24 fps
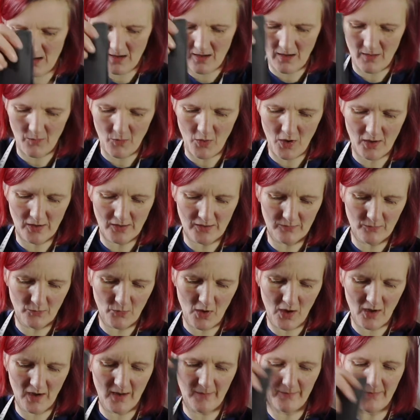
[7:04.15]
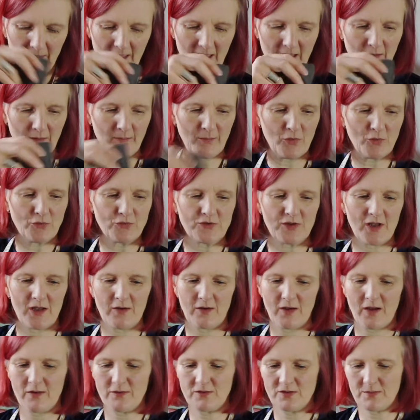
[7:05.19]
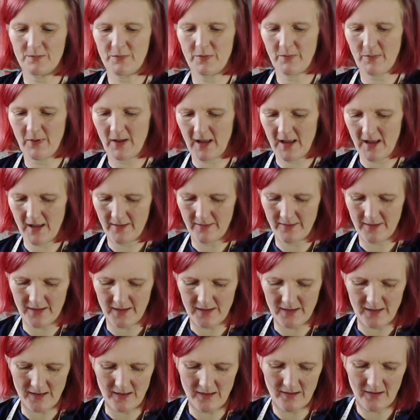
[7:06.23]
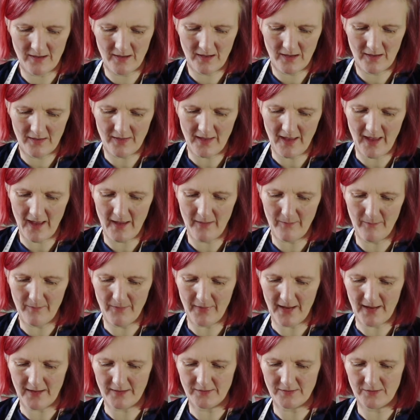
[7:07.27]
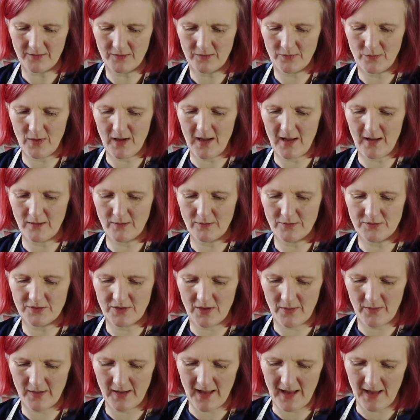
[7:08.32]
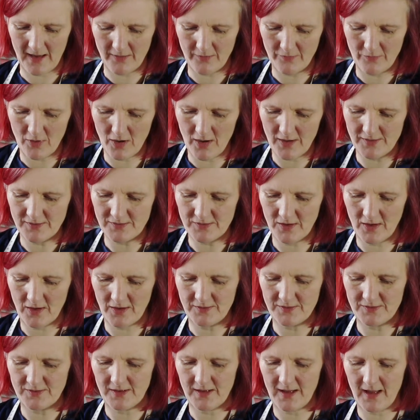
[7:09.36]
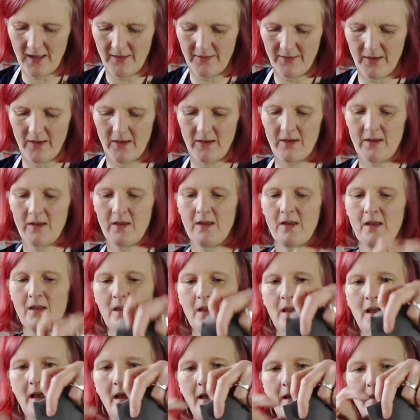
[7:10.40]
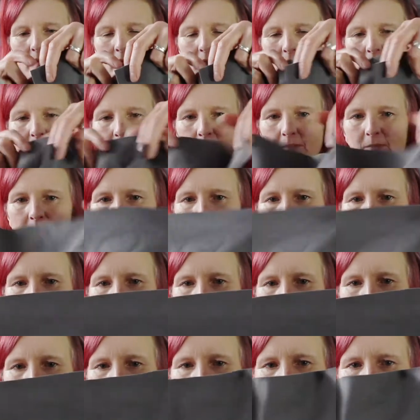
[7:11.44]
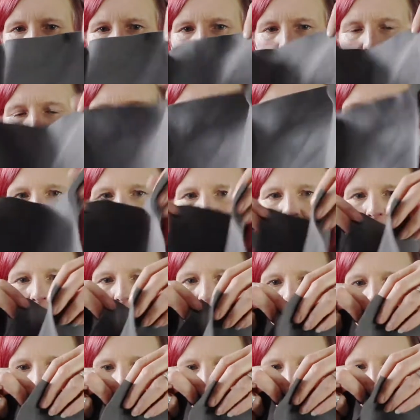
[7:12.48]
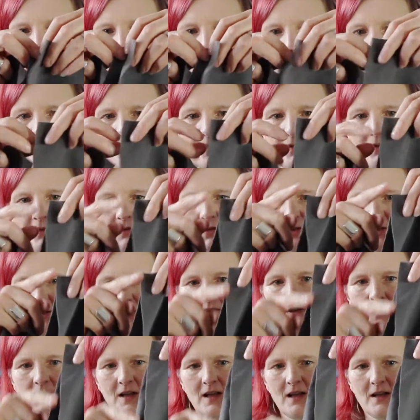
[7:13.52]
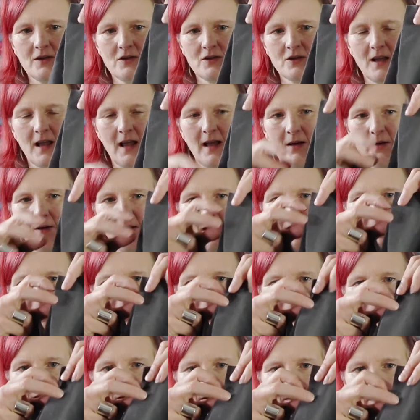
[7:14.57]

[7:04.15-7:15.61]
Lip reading: And while I'm there, I'm also going to prepare the hem bands as well. So again, right sides together and bring the short ends together and just stitch down here.